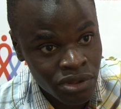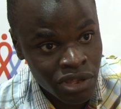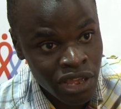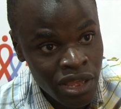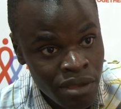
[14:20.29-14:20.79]

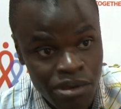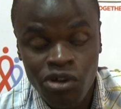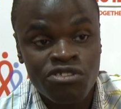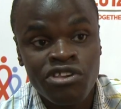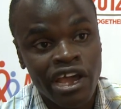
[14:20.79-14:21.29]
Okay,
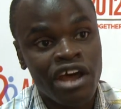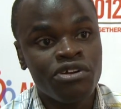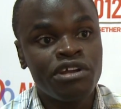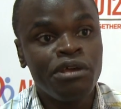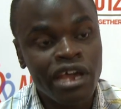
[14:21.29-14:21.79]
because he
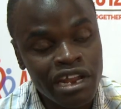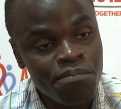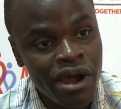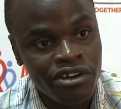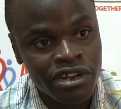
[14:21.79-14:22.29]
cannot
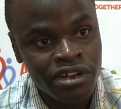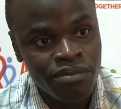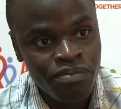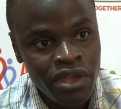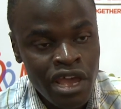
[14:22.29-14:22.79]
get married.
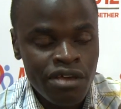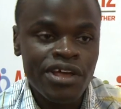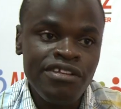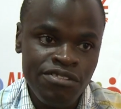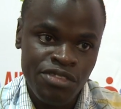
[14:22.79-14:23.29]

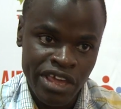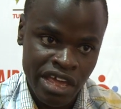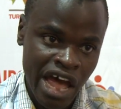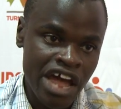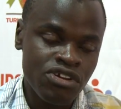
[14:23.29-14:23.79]
That is
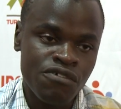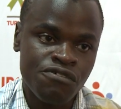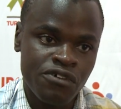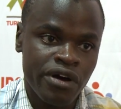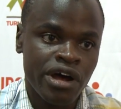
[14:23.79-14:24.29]
the kind
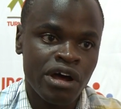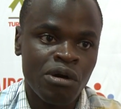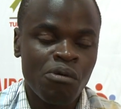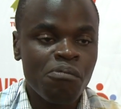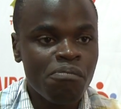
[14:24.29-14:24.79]
of
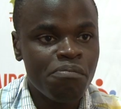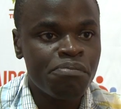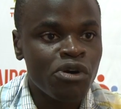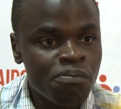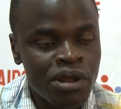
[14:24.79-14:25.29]

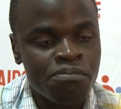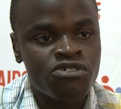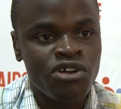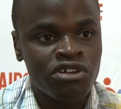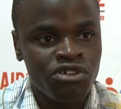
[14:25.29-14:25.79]
problem,
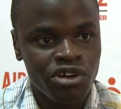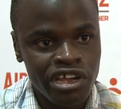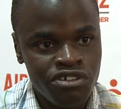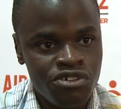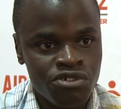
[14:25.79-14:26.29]
structural
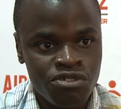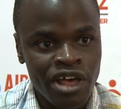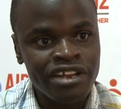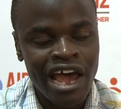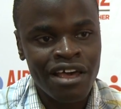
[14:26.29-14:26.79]
issues
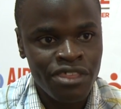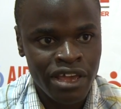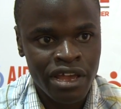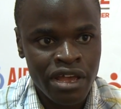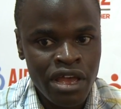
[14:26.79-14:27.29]
that are
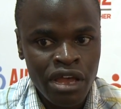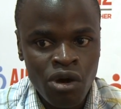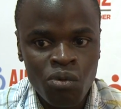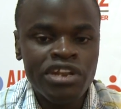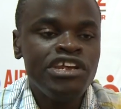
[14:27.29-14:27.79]
there.
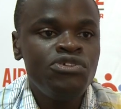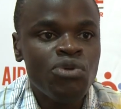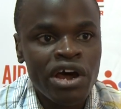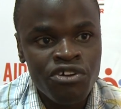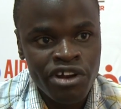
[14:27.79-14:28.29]
We need
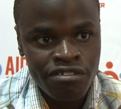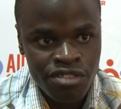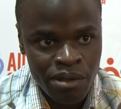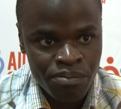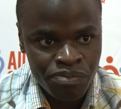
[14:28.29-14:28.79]
to
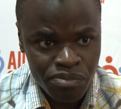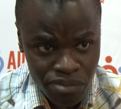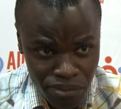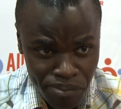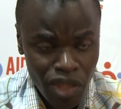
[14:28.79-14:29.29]
address them.
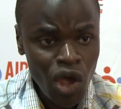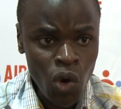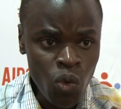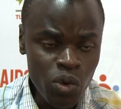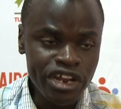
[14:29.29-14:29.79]

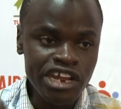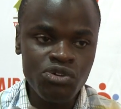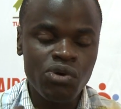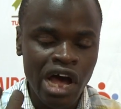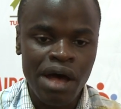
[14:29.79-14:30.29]
We
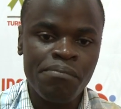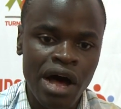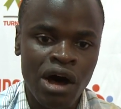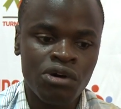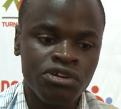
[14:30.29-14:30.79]
need to come
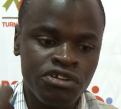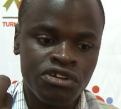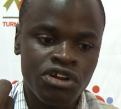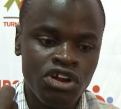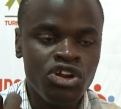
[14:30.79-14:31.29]
out,
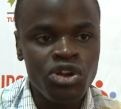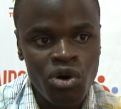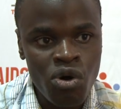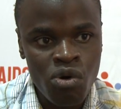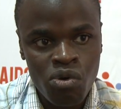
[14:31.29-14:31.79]

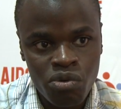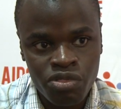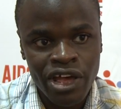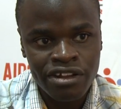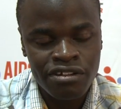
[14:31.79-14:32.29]
know
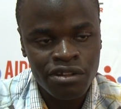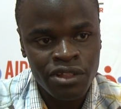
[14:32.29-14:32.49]
that